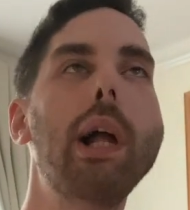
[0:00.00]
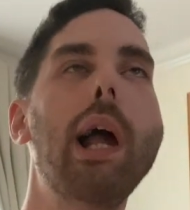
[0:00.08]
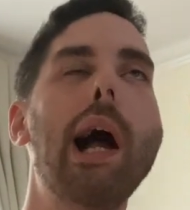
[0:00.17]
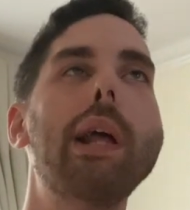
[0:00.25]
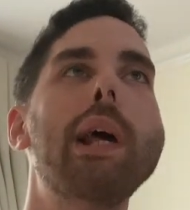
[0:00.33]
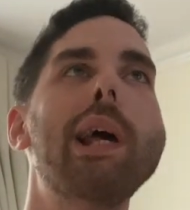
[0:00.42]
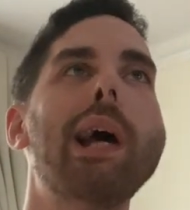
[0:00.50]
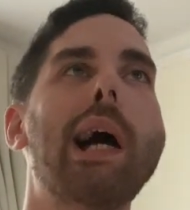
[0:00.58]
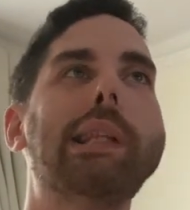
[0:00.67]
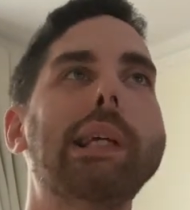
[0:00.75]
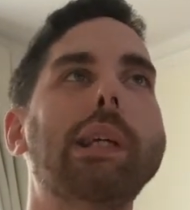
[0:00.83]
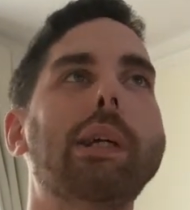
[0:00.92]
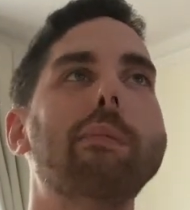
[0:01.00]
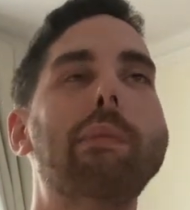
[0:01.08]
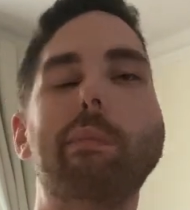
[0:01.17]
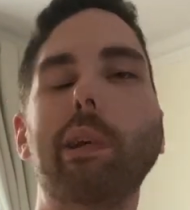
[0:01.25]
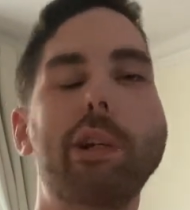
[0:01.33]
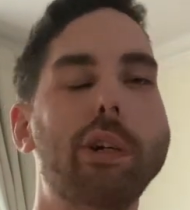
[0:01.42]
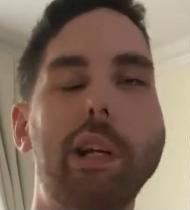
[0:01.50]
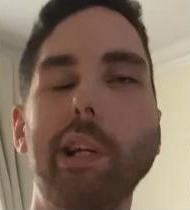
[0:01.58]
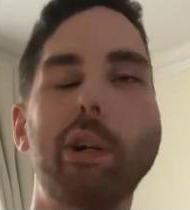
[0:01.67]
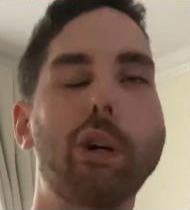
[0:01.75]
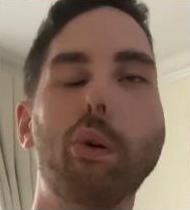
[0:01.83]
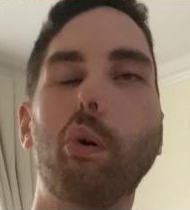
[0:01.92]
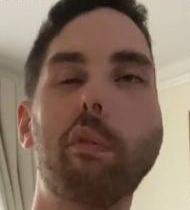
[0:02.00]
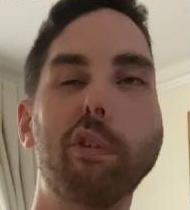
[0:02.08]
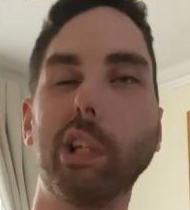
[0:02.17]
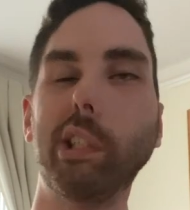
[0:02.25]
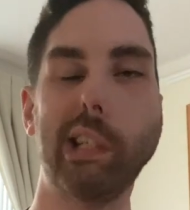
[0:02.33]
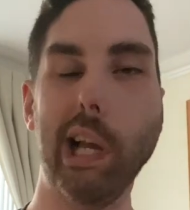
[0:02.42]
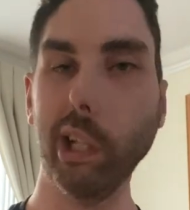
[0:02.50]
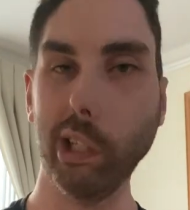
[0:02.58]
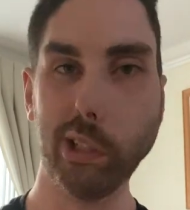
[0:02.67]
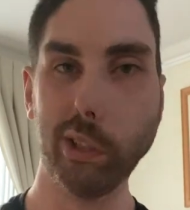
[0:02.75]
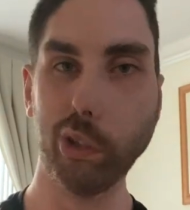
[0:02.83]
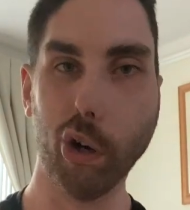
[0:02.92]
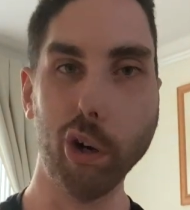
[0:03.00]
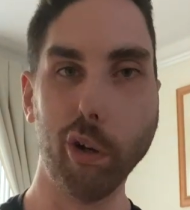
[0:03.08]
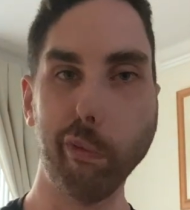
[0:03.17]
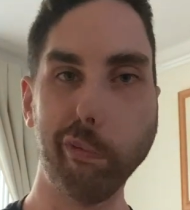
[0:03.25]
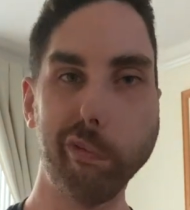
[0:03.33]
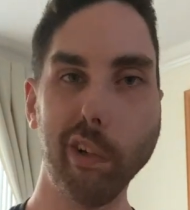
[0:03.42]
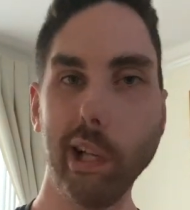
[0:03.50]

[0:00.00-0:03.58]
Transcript: And then I think maybe in her overzealous sort of